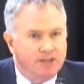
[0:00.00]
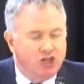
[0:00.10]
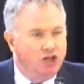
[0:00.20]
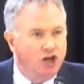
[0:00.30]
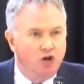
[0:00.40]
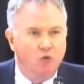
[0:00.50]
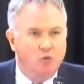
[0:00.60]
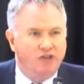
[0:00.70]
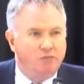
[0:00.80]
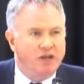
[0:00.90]
You know,
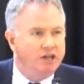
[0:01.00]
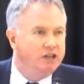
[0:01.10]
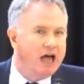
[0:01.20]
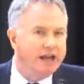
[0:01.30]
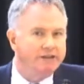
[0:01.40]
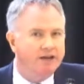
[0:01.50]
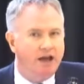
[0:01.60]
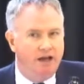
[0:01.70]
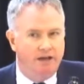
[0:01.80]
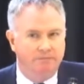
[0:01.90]
we spend a lot of
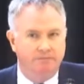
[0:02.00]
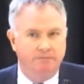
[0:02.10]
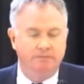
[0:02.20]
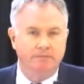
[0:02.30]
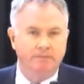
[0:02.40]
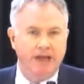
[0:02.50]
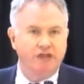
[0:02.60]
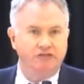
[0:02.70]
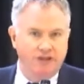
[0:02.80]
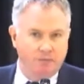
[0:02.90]
time
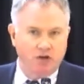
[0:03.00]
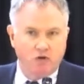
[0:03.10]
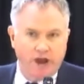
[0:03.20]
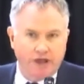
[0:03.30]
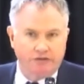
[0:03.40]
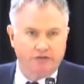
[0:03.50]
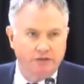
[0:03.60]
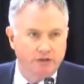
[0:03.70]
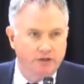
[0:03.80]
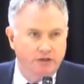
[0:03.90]
as Democrats
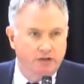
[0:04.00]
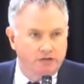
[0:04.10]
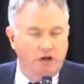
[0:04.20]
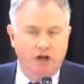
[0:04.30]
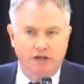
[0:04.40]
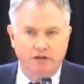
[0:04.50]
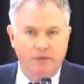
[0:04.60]
talking